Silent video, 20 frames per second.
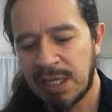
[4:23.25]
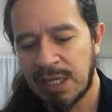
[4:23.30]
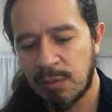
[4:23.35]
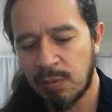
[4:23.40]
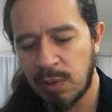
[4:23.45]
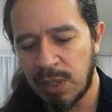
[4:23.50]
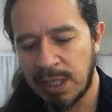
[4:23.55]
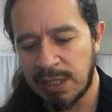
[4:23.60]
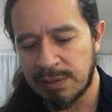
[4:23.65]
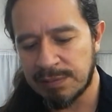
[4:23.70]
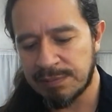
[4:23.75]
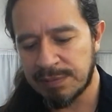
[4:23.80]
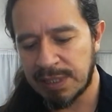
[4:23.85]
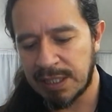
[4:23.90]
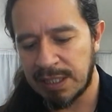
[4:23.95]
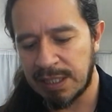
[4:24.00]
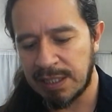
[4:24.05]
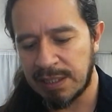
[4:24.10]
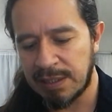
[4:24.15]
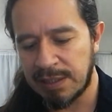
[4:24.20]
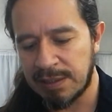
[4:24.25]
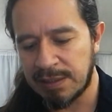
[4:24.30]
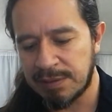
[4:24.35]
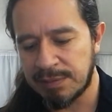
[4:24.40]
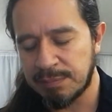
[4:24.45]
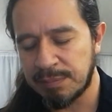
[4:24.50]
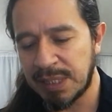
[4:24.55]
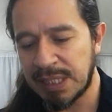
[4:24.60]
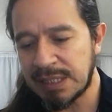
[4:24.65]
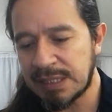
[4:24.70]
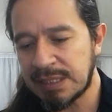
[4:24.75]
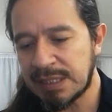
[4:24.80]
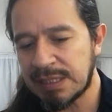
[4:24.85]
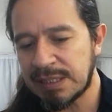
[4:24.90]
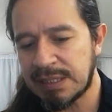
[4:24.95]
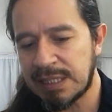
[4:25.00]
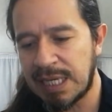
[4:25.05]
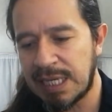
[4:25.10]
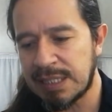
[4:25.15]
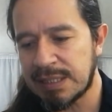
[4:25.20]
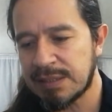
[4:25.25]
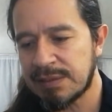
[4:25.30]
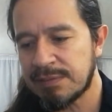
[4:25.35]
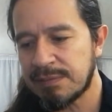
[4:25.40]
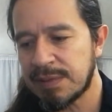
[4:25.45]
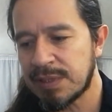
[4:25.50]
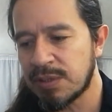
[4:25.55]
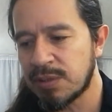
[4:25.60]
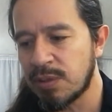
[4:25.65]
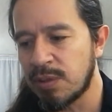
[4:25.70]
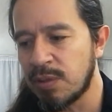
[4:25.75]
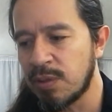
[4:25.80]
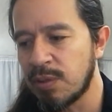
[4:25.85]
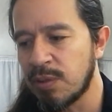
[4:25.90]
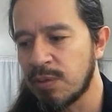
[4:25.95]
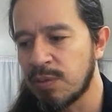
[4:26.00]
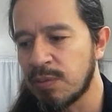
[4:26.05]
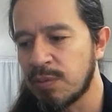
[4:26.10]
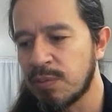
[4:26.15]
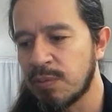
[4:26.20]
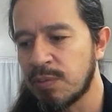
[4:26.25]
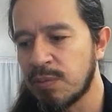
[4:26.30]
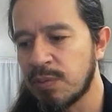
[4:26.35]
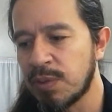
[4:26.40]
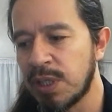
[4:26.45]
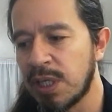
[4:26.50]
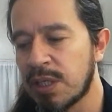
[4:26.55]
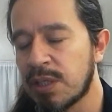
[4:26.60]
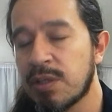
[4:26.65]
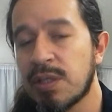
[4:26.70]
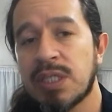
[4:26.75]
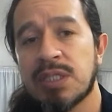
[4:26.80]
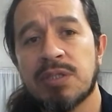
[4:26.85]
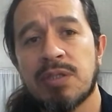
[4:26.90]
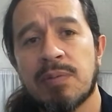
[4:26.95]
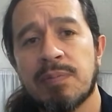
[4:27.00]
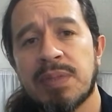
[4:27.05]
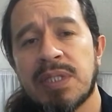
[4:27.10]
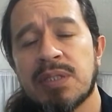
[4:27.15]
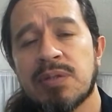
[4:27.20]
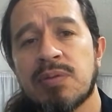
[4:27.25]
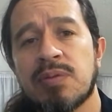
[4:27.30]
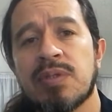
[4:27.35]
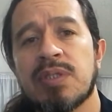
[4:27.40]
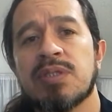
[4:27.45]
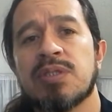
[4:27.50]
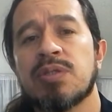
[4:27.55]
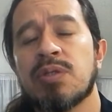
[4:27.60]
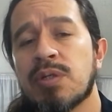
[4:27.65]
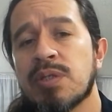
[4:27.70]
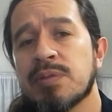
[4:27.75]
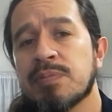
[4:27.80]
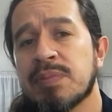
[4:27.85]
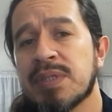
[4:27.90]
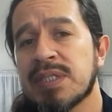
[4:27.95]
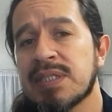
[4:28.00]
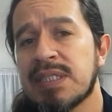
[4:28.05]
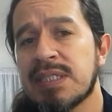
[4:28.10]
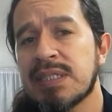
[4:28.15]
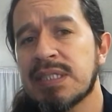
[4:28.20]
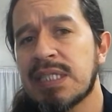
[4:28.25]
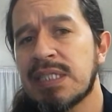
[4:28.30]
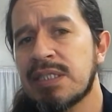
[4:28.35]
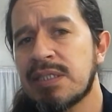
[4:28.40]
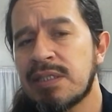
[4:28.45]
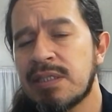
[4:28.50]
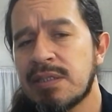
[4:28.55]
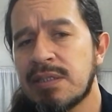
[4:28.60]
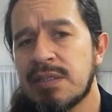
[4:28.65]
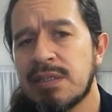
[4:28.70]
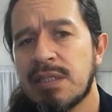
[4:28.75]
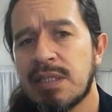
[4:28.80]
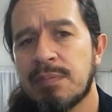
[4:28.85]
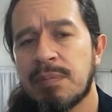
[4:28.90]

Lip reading: Well, being said that, so we are going to jump into a short presentation,